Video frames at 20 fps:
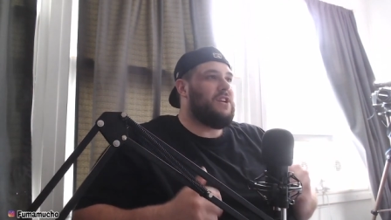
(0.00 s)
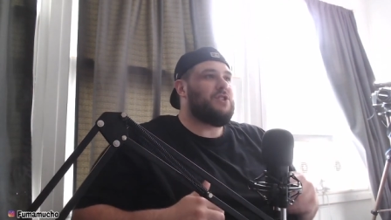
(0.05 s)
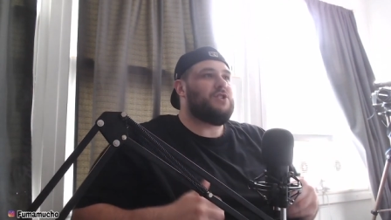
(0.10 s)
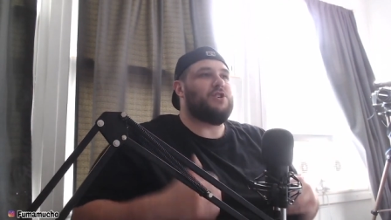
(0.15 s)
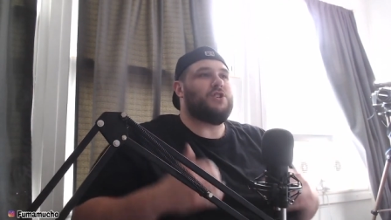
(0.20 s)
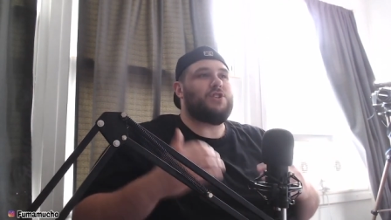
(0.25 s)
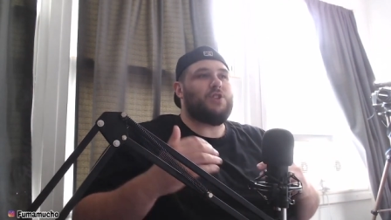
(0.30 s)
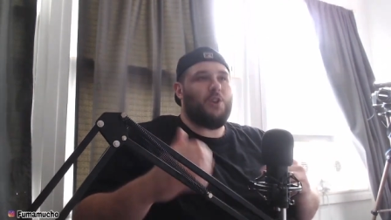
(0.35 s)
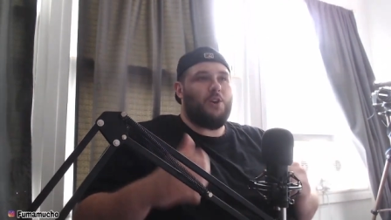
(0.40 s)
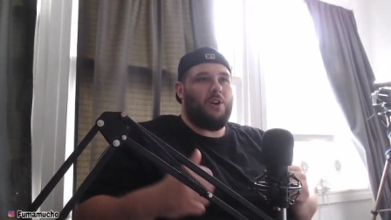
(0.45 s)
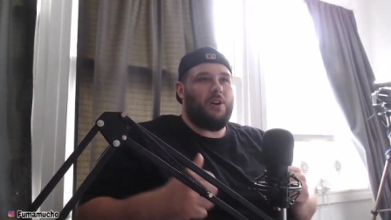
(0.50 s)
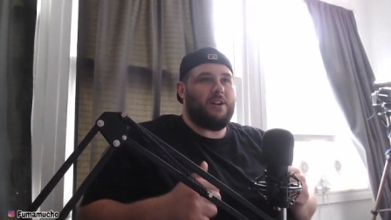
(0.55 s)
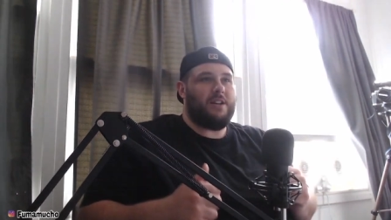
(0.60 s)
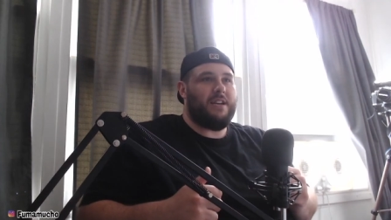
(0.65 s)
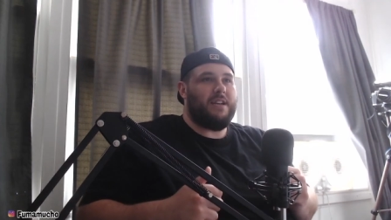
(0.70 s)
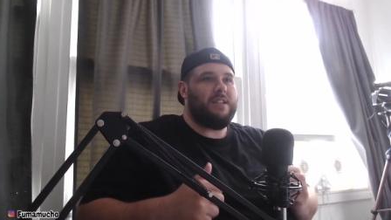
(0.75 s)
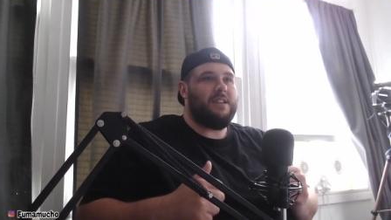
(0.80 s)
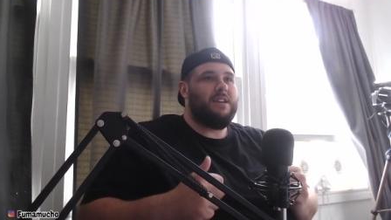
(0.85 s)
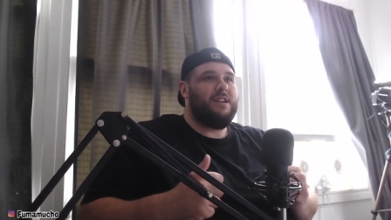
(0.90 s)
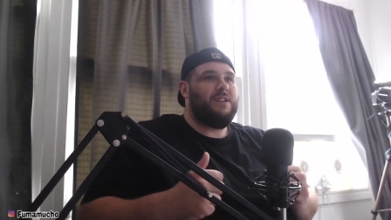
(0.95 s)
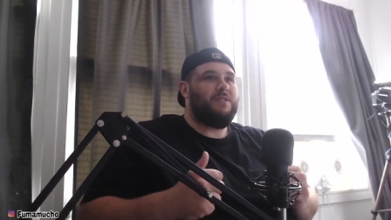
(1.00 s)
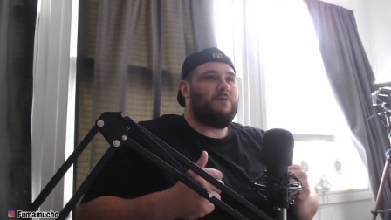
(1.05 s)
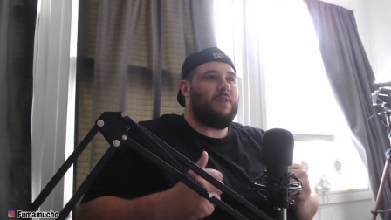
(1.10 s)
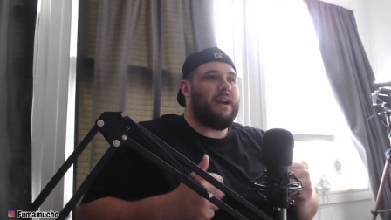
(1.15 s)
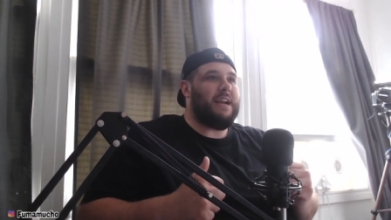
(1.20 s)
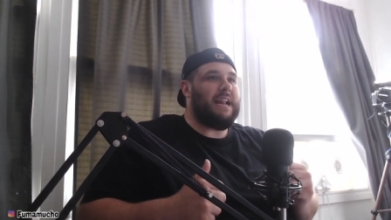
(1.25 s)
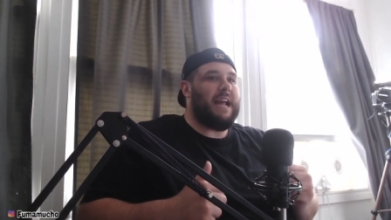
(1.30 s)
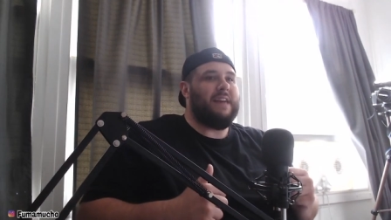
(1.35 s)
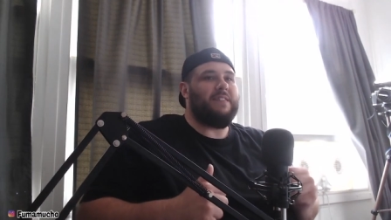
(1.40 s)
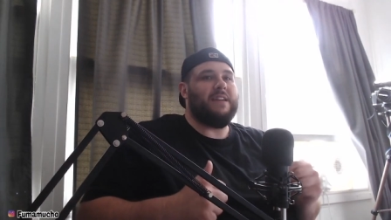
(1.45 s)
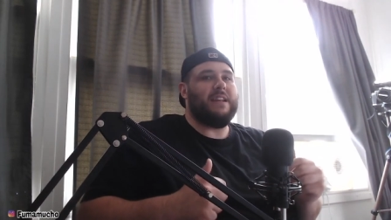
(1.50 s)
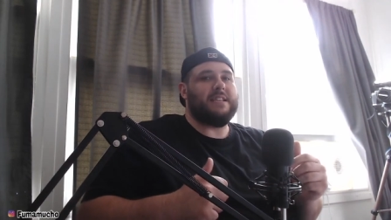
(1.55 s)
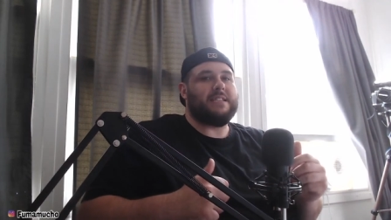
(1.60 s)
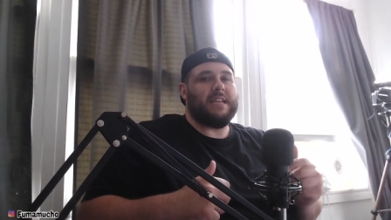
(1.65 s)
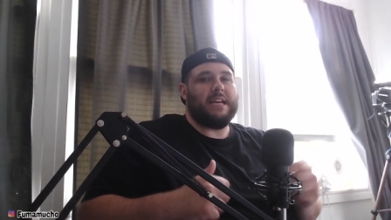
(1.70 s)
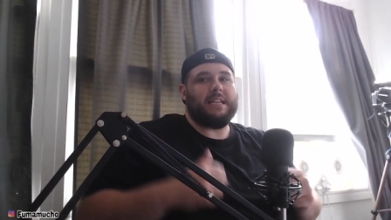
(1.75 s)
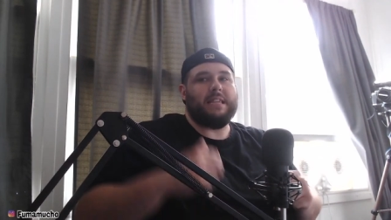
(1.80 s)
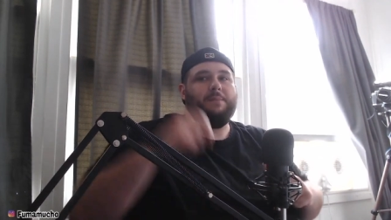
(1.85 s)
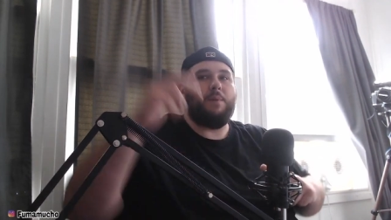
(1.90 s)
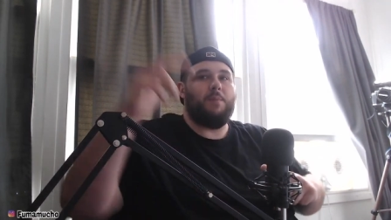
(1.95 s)
just talking, right? And then it's
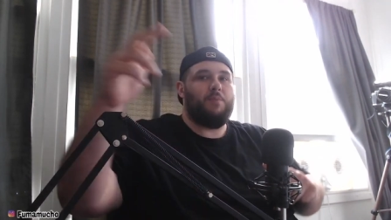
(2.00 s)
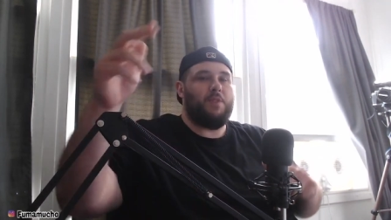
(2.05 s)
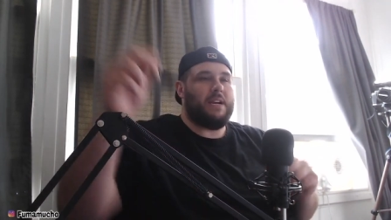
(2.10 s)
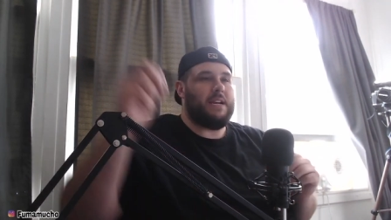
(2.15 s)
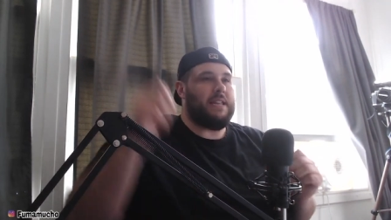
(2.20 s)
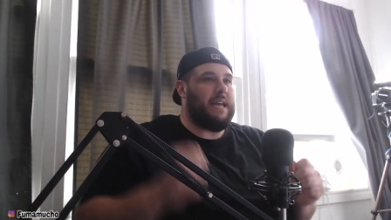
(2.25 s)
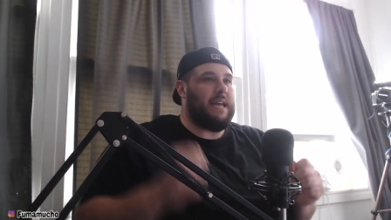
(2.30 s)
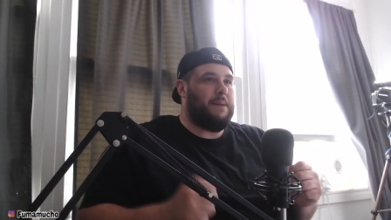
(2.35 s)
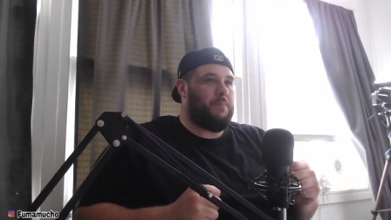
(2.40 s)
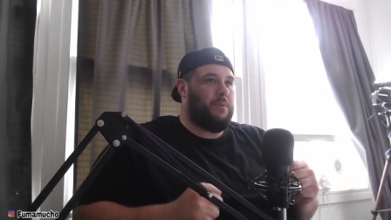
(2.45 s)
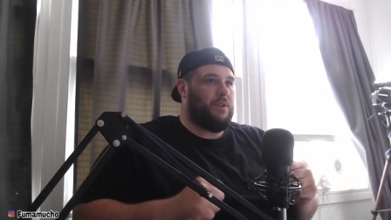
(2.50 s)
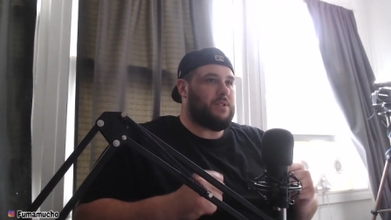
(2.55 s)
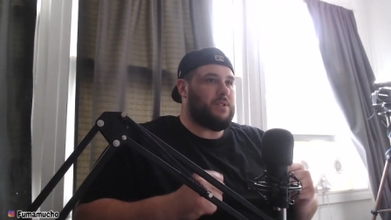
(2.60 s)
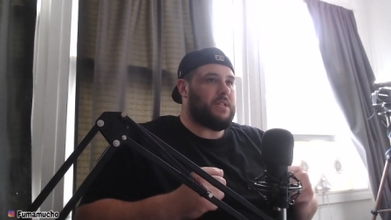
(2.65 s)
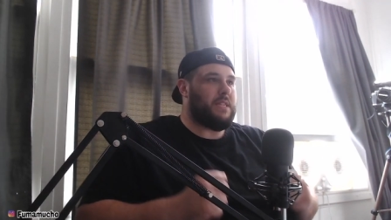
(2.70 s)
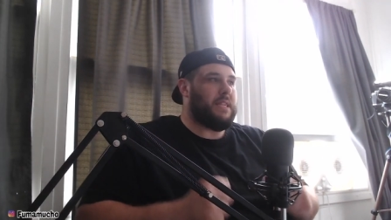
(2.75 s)
like, let me bring in that person.